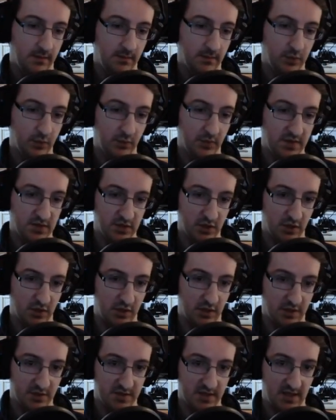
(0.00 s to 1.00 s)
But with
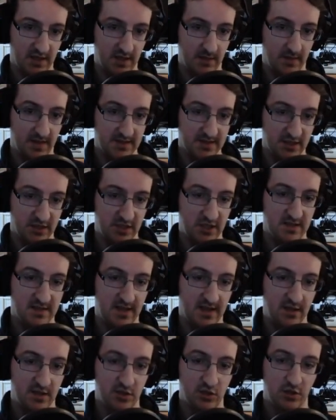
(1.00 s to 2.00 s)
Sword, it's actually
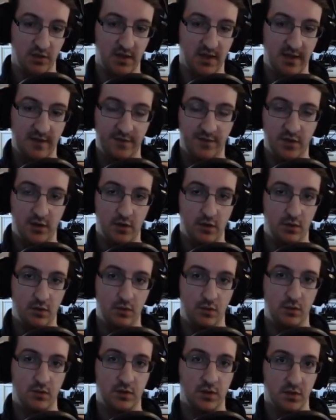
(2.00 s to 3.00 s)
designed so that if
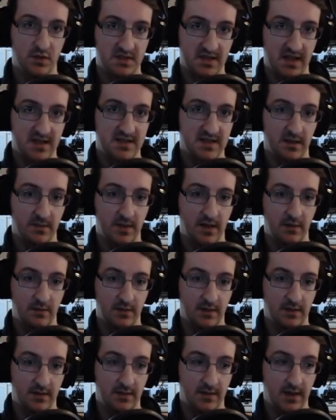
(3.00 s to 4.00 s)
you do a sidestep
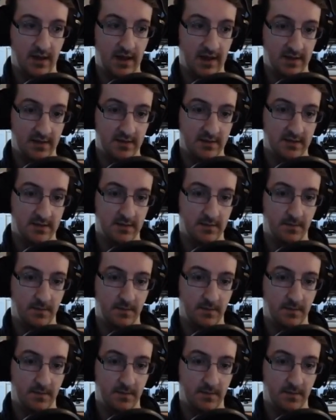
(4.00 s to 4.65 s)
counter and